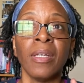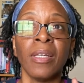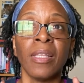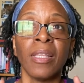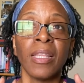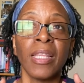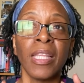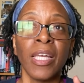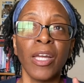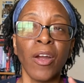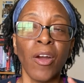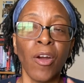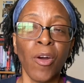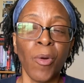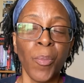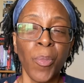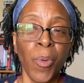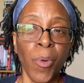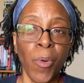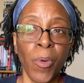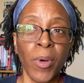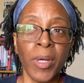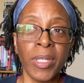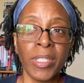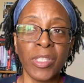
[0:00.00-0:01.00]
there are
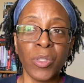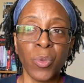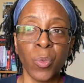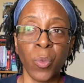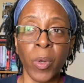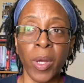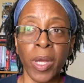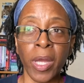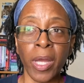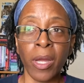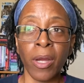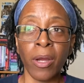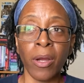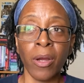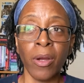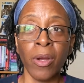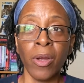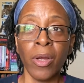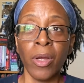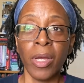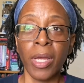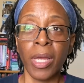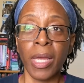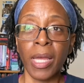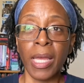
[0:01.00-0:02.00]
points
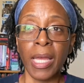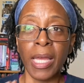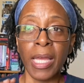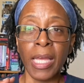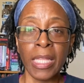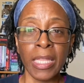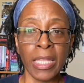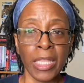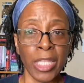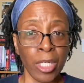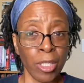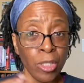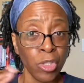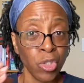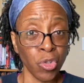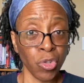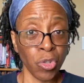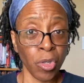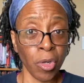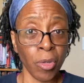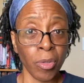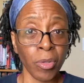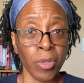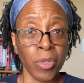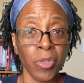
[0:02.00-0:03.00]
where in their
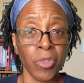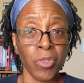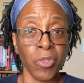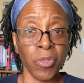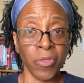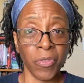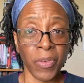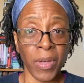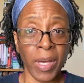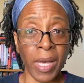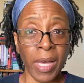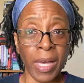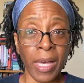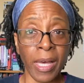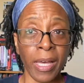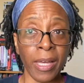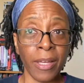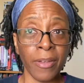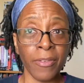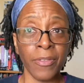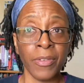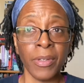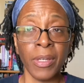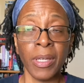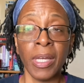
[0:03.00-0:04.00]
struggle to
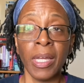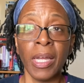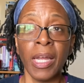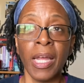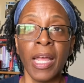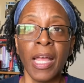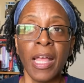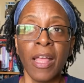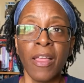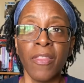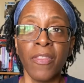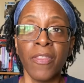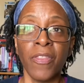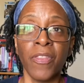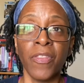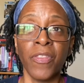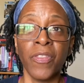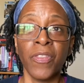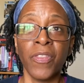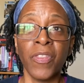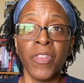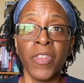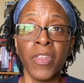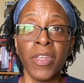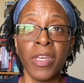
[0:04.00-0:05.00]
survive,
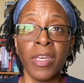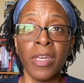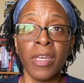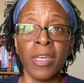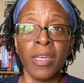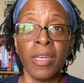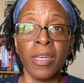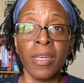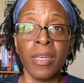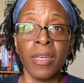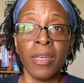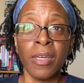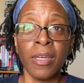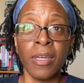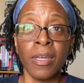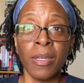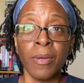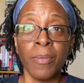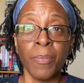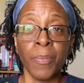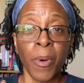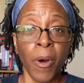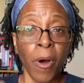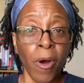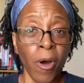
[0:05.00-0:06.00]
the
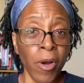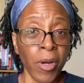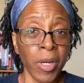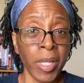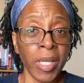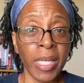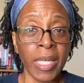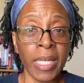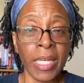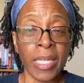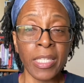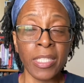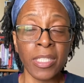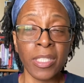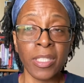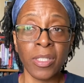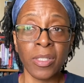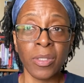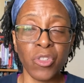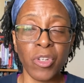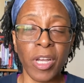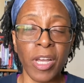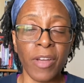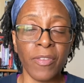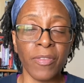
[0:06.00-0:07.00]
party is
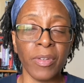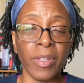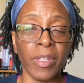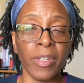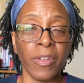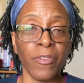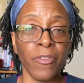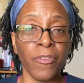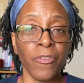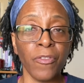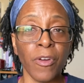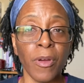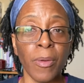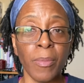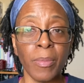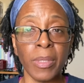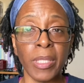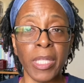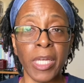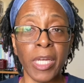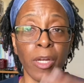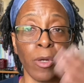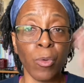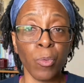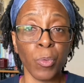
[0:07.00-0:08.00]
traveling from
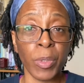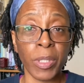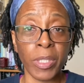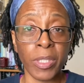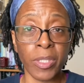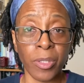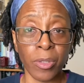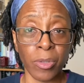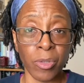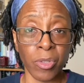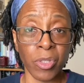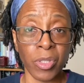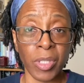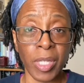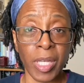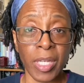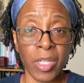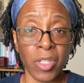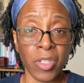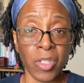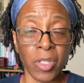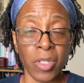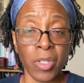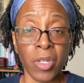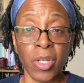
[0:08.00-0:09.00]
their research
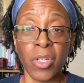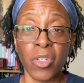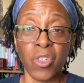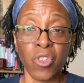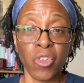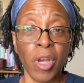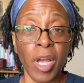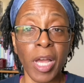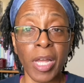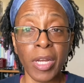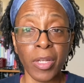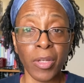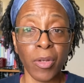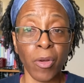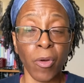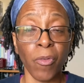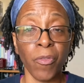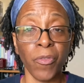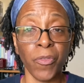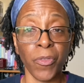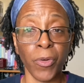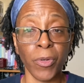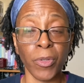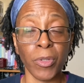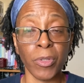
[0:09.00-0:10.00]
station, trying to go
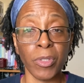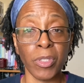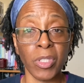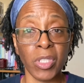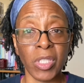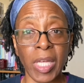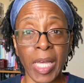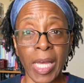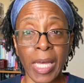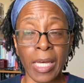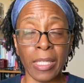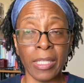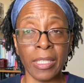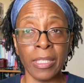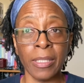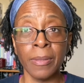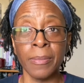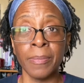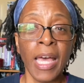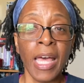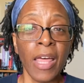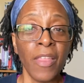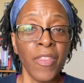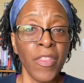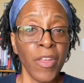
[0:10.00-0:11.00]
further south.
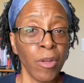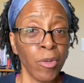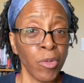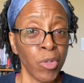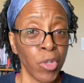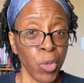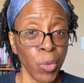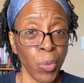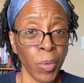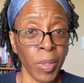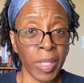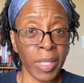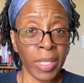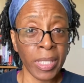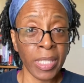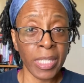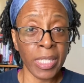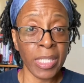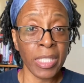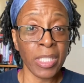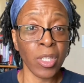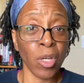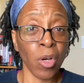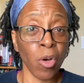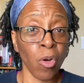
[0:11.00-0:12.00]
They're doing
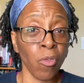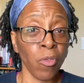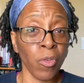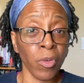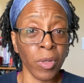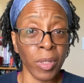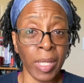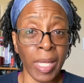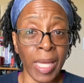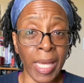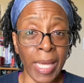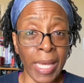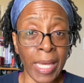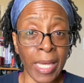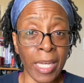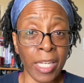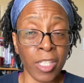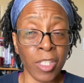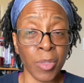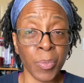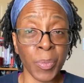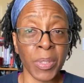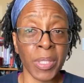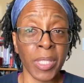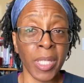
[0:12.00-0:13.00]
this over
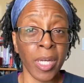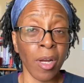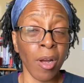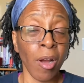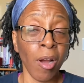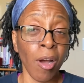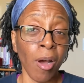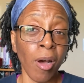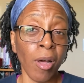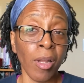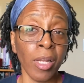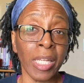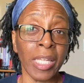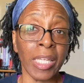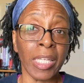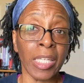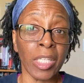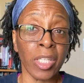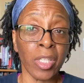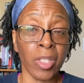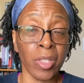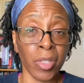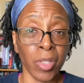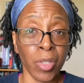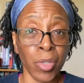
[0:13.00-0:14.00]
land, but they're hauling
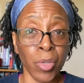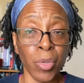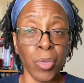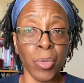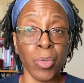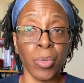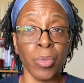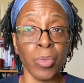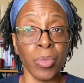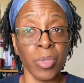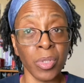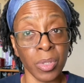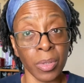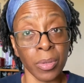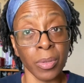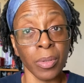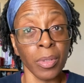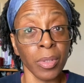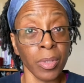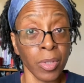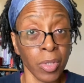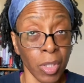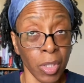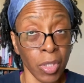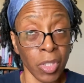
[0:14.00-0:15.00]
canoes,
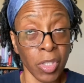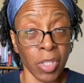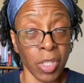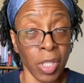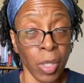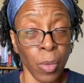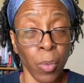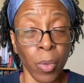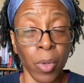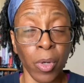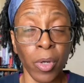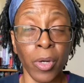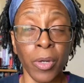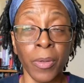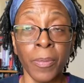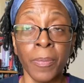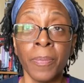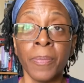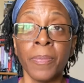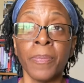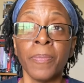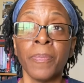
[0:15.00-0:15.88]
such as they were,